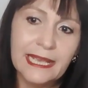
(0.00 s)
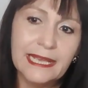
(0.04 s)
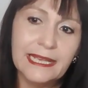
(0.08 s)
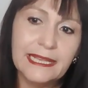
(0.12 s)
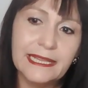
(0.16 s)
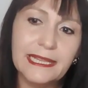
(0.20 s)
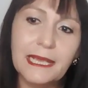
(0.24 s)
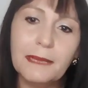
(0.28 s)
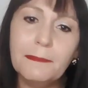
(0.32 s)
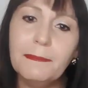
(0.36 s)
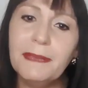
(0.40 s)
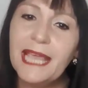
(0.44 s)

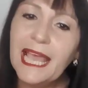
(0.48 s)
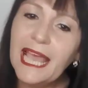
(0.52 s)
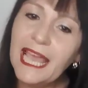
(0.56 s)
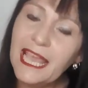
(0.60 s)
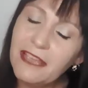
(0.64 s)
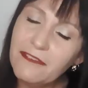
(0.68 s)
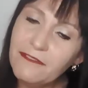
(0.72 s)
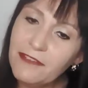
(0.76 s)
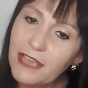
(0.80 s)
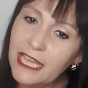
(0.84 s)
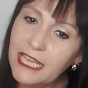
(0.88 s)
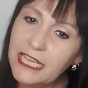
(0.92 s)
Their
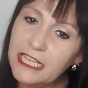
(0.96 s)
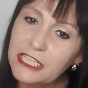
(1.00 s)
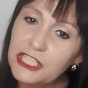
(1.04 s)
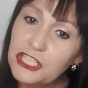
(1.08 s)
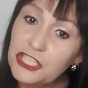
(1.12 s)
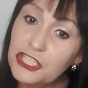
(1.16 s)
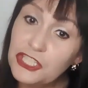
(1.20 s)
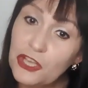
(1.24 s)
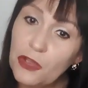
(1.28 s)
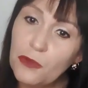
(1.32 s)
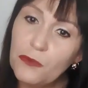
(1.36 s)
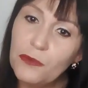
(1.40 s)
behavior
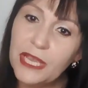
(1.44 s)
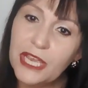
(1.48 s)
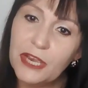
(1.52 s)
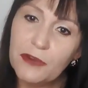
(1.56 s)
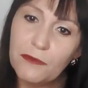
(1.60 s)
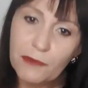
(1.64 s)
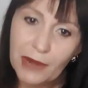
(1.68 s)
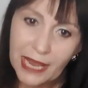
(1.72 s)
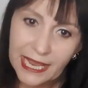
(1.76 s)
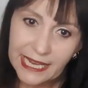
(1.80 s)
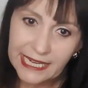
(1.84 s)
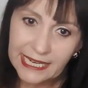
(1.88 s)
is so
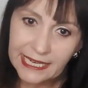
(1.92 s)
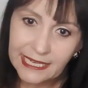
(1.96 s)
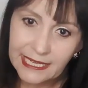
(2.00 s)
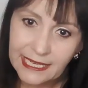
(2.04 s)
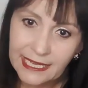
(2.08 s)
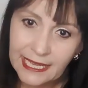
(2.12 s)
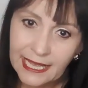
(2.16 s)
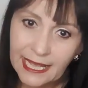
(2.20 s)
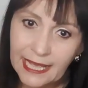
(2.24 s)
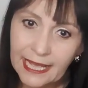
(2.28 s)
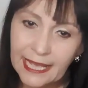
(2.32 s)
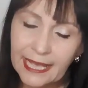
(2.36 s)

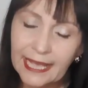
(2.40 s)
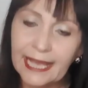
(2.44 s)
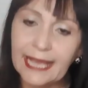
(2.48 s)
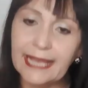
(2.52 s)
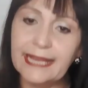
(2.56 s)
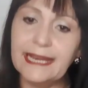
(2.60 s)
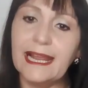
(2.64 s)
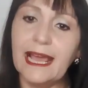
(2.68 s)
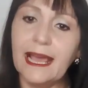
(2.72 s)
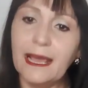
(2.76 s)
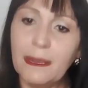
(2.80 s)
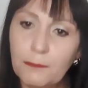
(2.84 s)
erratic
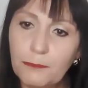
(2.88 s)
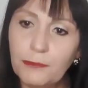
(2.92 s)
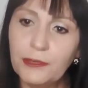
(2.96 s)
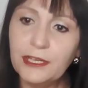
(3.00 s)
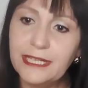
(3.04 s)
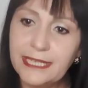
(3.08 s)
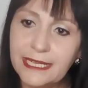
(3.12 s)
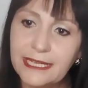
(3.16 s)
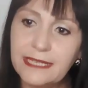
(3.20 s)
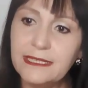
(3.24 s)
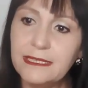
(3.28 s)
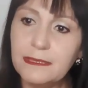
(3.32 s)
and
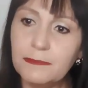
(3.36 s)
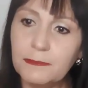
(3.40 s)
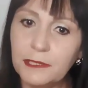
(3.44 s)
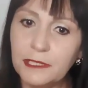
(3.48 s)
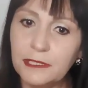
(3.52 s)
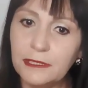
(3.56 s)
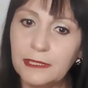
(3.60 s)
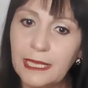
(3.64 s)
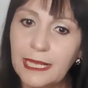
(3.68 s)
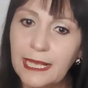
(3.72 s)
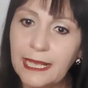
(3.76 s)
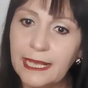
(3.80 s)

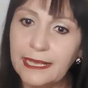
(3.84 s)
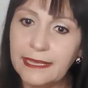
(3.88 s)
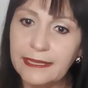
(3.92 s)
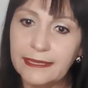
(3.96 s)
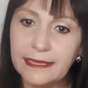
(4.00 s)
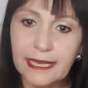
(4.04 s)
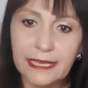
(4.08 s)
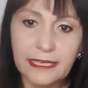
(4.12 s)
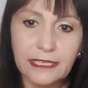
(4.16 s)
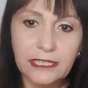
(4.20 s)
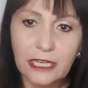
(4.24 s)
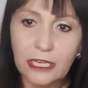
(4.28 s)
unpredictable
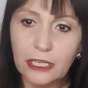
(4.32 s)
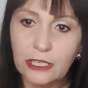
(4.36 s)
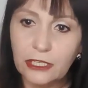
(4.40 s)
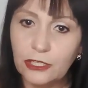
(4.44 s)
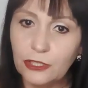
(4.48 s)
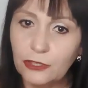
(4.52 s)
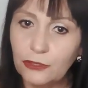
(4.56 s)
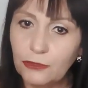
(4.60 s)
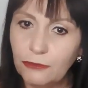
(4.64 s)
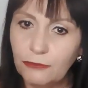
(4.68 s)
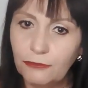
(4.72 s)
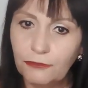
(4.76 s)
that
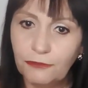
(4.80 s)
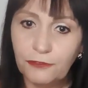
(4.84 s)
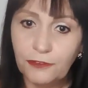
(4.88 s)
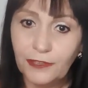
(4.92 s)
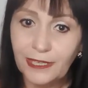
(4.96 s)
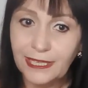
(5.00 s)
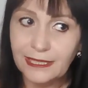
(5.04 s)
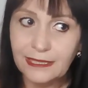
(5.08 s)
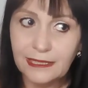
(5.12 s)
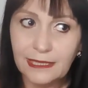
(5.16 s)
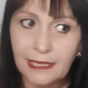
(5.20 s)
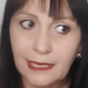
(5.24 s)
you
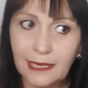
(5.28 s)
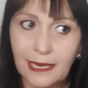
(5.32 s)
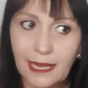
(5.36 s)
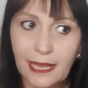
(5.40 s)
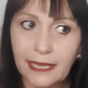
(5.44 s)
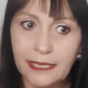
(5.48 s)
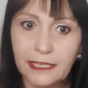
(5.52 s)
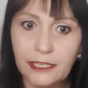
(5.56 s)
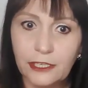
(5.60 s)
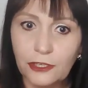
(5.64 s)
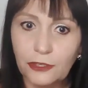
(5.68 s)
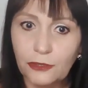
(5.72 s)
feel
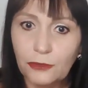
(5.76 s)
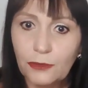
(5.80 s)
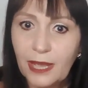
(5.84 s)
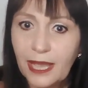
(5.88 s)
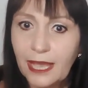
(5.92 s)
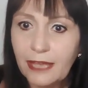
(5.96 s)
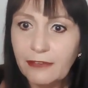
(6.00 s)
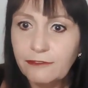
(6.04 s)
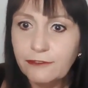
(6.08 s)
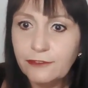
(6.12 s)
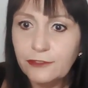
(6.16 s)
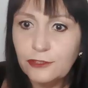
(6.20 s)
like you
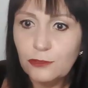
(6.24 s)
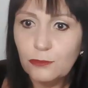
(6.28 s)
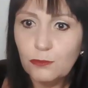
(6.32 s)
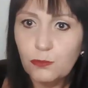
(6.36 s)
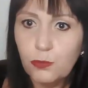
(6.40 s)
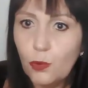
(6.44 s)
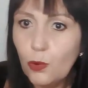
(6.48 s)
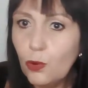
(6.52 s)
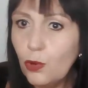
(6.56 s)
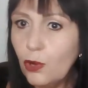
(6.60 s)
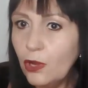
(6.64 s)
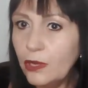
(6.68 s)
have to
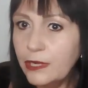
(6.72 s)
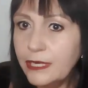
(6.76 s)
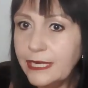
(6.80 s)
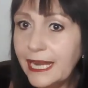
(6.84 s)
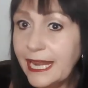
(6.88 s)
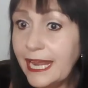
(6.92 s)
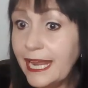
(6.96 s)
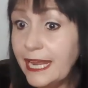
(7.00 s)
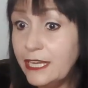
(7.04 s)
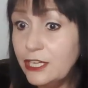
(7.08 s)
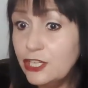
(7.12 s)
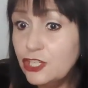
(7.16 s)
walk
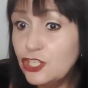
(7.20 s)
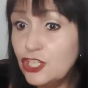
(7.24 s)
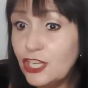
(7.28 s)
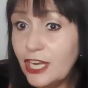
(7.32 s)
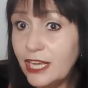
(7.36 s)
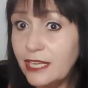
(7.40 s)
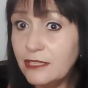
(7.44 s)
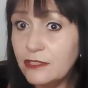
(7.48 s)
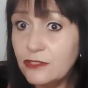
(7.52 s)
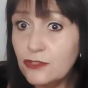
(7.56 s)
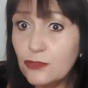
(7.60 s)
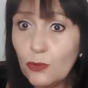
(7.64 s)
on
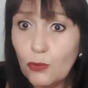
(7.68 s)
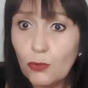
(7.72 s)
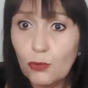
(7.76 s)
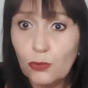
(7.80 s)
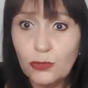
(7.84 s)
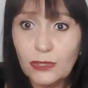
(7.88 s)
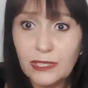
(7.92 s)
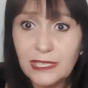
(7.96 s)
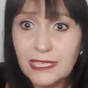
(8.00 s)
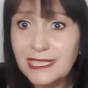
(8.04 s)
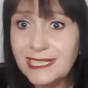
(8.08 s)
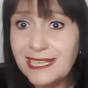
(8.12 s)
eggshells
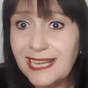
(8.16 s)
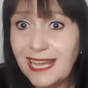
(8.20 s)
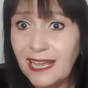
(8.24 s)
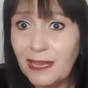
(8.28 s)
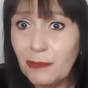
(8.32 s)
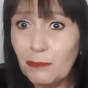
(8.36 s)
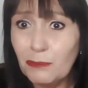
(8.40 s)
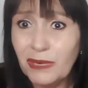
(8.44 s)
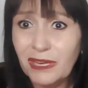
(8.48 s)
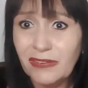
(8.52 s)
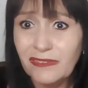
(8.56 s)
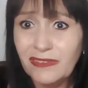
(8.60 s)
all the
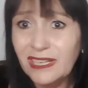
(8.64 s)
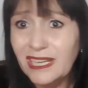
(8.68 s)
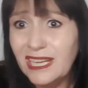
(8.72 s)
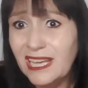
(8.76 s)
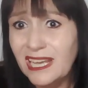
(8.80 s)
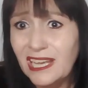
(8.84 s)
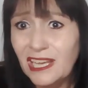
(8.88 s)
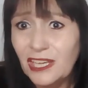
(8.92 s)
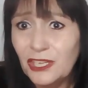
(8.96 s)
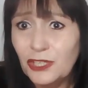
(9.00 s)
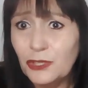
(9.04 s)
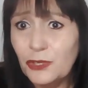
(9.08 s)
time.
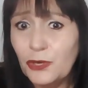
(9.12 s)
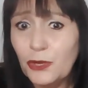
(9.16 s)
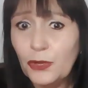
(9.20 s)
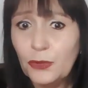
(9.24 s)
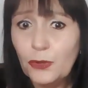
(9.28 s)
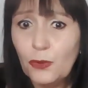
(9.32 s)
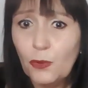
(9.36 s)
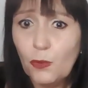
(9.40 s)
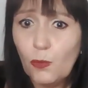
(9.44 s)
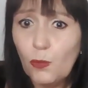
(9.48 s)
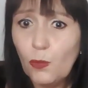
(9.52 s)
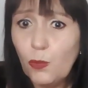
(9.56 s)
You
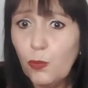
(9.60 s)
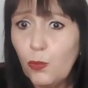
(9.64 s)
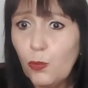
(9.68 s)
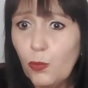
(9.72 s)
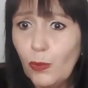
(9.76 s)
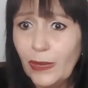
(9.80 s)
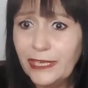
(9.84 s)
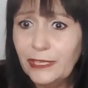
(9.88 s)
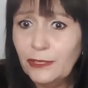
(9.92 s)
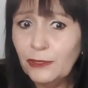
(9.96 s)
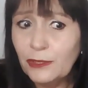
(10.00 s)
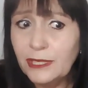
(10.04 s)
don't know
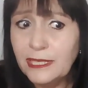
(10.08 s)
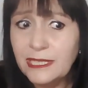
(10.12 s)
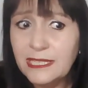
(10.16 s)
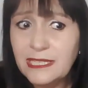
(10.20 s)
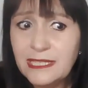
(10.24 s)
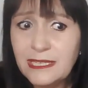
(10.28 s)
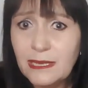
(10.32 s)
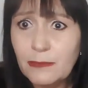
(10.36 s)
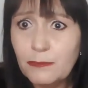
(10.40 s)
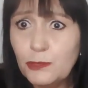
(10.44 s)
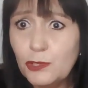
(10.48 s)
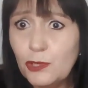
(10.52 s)
when you're going to
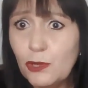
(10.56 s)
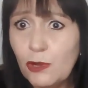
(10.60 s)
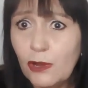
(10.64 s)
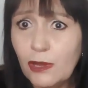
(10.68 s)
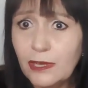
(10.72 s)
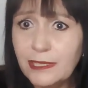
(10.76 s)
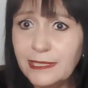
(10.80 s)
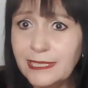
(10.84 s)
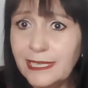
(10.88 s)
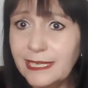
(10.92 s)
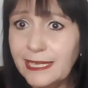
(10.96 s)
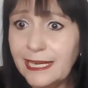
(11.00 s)
step too
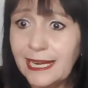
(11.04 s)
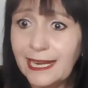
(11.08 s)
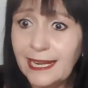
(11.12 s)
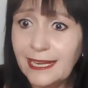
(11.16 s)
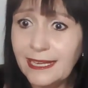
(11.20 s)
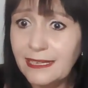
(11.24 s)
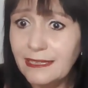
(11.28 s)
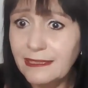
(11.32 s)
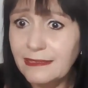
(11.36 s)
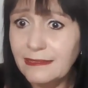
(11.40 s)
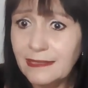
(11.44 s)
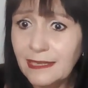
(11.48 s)
hard and an
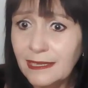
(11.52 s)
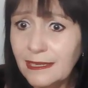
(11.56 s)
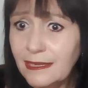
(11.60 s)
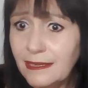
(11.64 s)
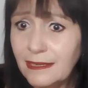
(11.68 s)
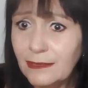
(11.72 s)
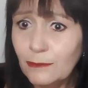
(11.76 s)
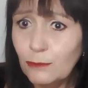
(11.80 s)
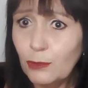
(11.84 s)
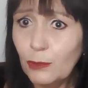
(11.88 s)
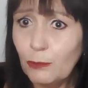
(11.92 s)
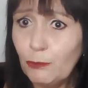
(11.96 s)
egg
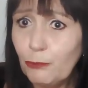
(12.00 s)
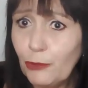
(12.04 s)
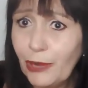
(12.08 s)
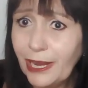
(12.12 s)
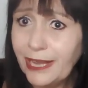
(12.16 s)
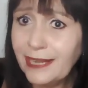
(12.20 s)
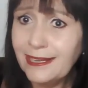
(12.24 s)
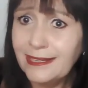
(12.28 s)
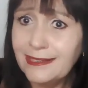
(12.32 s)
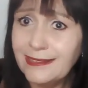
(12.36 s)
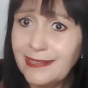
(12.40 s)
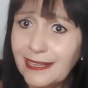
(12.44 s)
will
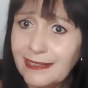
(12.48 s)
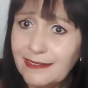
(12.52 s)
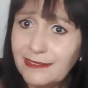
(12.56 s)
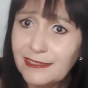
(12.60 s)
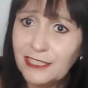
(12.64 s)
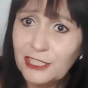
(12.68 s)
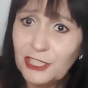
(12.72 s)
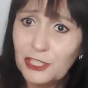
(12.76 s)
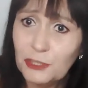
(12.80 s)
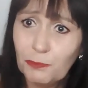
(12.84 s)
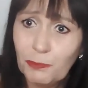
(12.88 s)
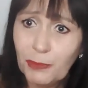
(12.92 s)
break and they'll
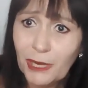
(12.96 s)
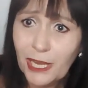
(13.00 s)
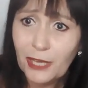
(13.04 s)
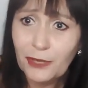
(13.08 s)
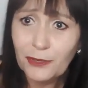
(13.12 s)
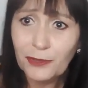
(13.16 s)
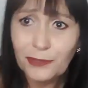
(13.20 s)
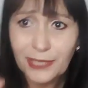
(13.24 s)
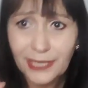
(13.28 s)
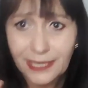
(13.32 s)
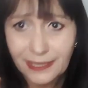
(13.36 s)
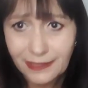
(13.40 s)

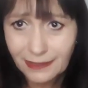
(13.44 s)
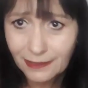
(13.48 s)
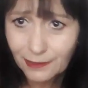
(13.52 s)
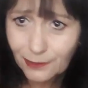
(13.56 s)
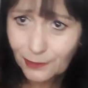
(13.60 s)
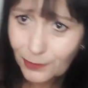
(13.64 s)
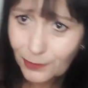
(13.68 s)
explode, and